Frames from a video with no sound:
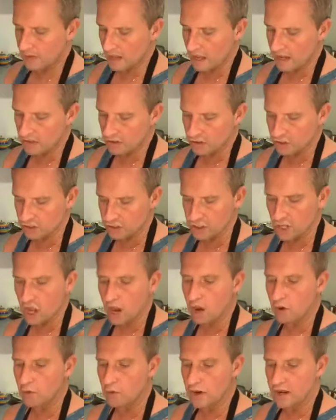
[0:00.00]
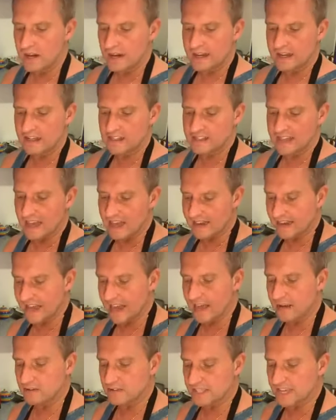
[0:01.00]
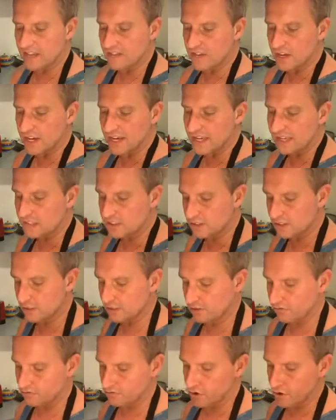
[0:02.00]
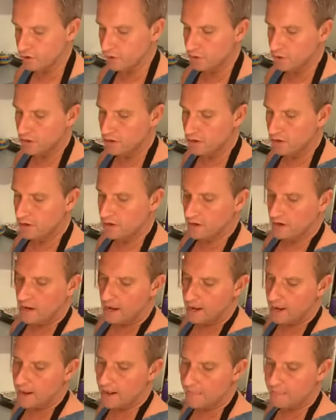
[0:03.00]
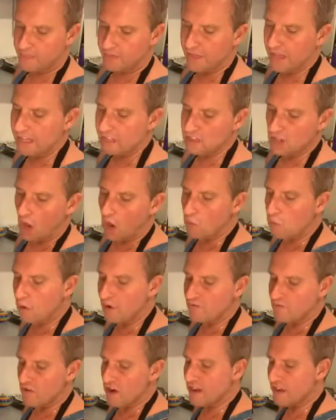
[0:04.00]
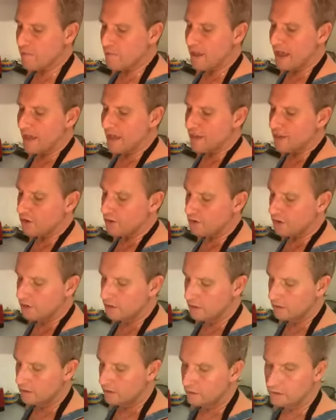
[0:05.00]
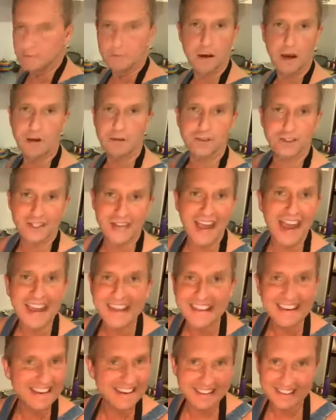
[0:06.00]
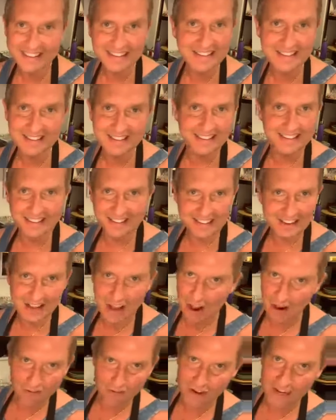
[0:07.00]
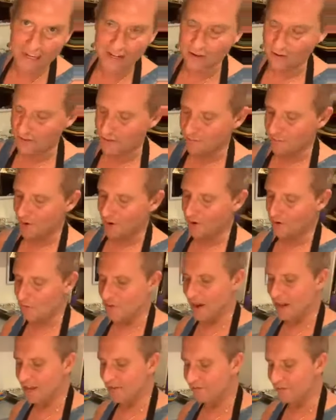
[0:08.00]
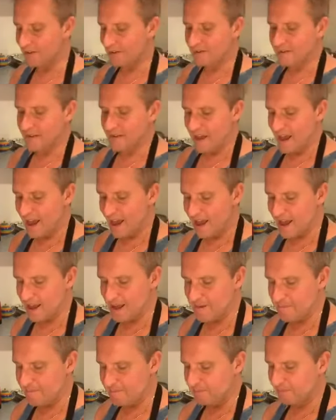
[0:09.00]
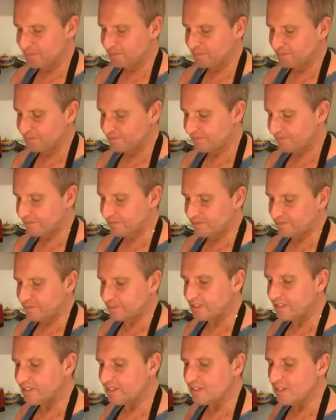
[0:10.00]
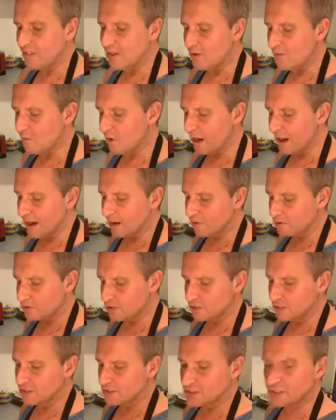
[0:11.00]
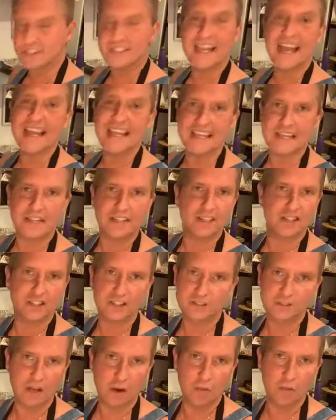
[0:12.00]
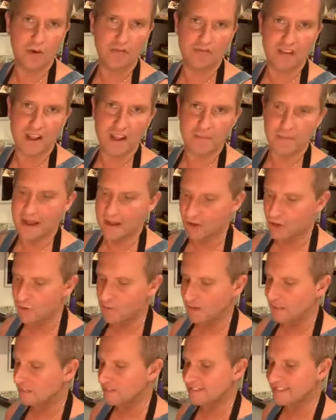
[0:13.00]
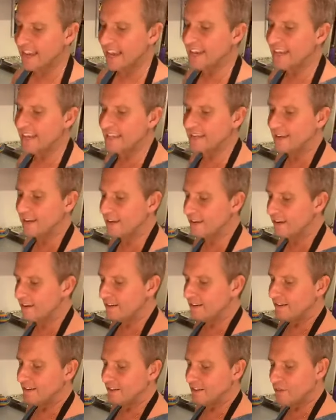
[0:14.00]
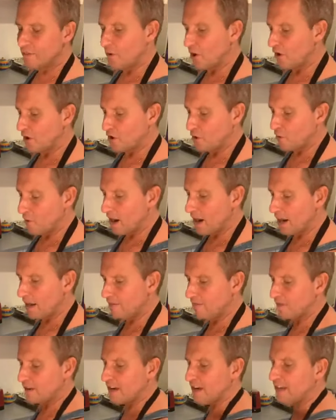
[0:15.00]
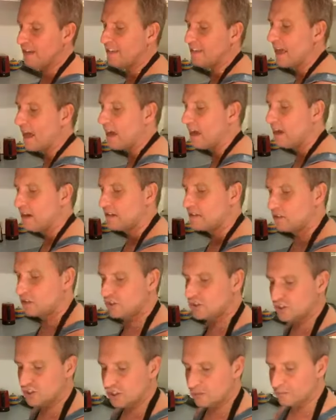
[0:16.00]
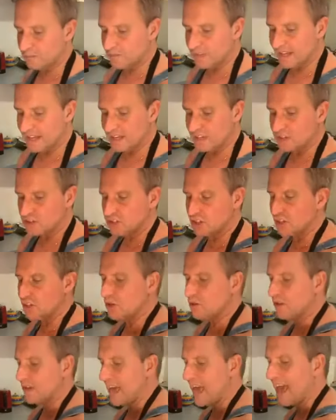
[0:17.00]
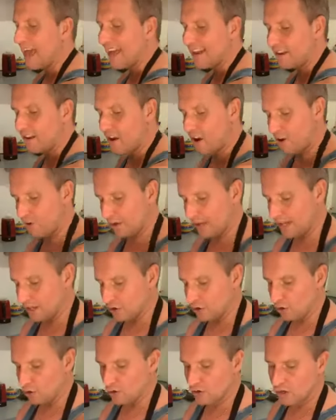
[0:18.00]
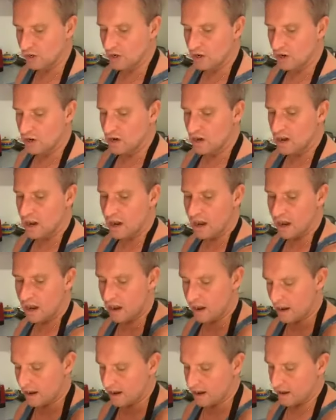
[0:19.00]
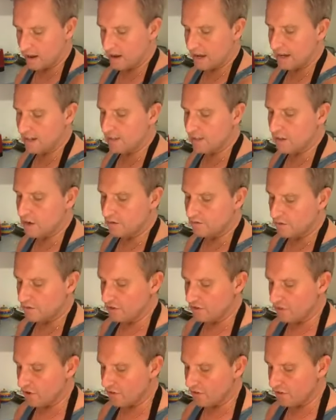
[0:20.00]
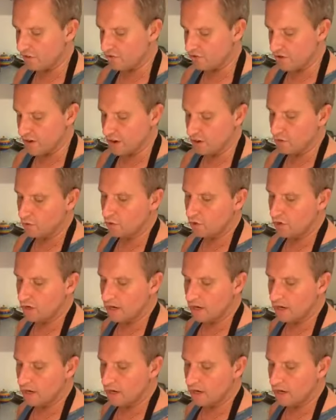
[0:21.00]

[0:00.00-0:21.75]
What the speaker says: and just know exactly how to get the heat through. Things that I wouldn't recommend, poached egg, you can't really do in the microwave. What else? Steaks. I wouldn't recommend doing a steak in the microwave either. There's some things that you can only cook in the oven or on the grill,